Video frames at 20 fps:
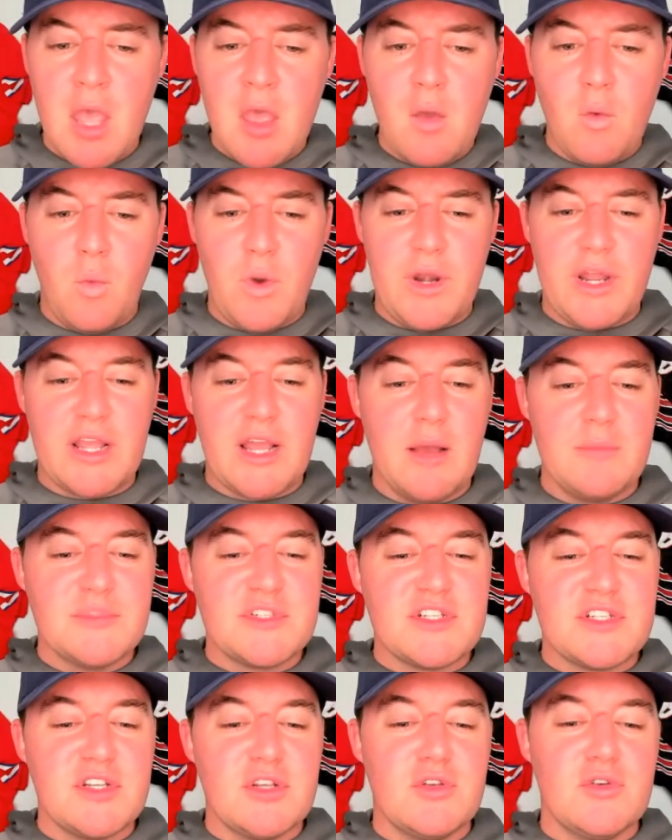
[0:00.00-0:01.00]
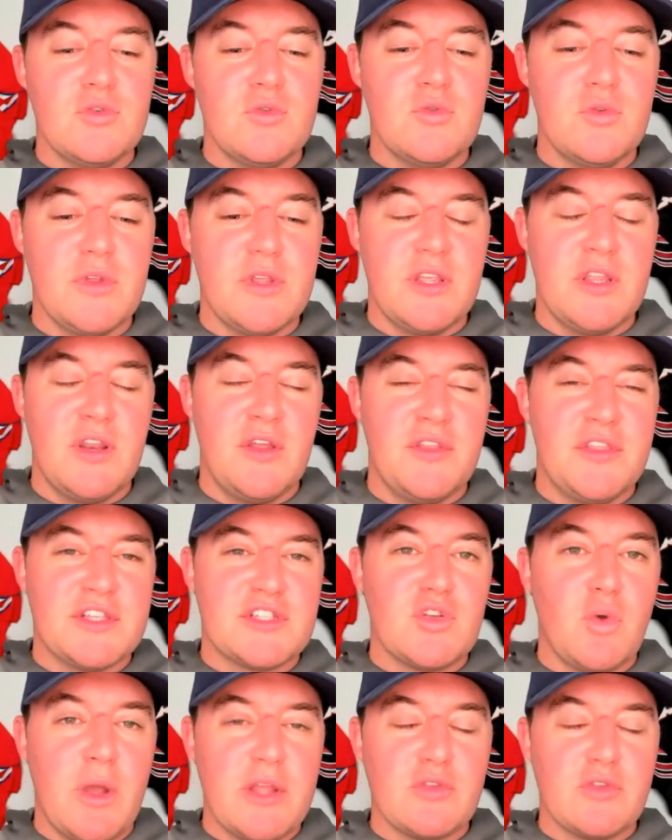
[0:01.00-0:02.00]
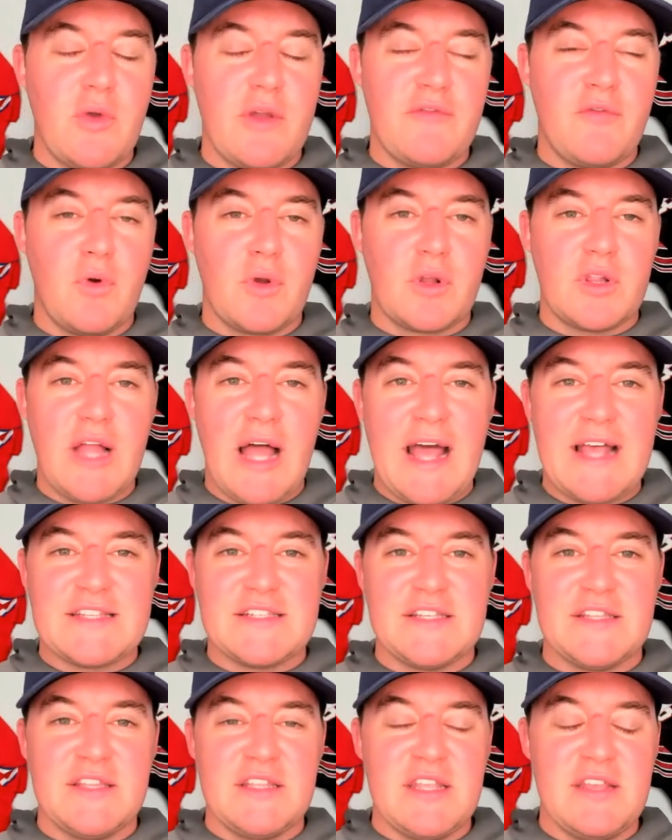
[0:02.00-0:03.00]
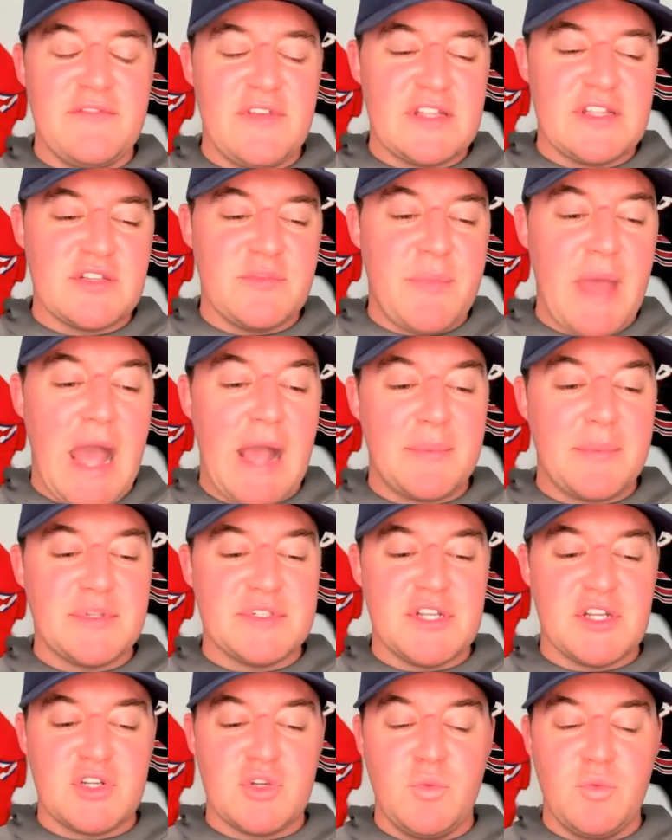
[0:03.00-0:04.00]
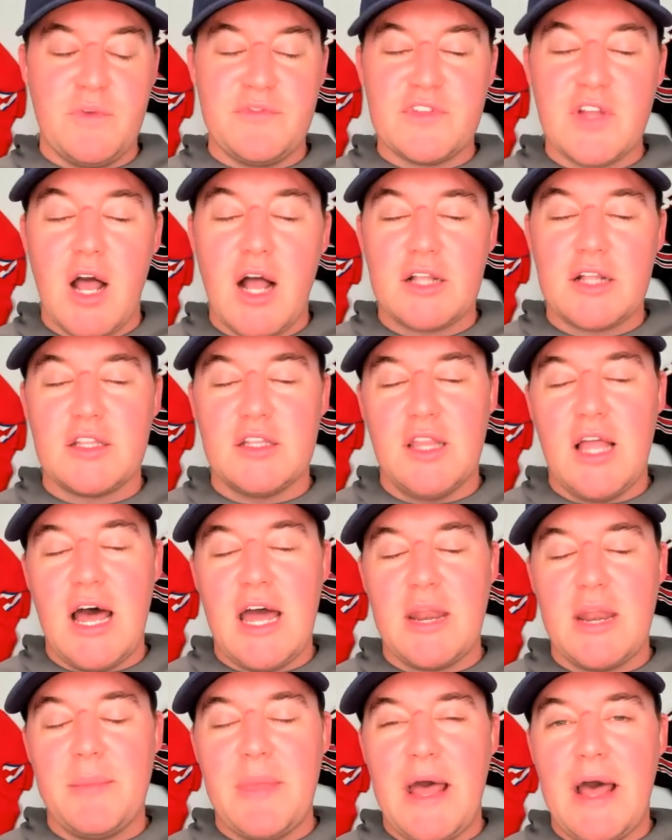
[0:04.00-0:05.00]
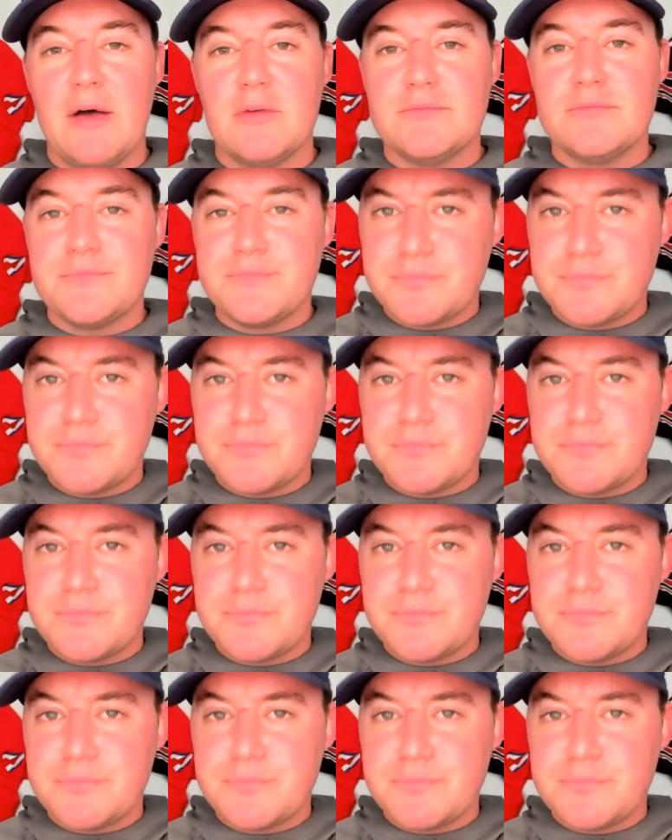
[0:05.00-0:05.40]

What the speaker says: When it comes to, you know, this 2024 class at the defensive back position, we've talked a lot about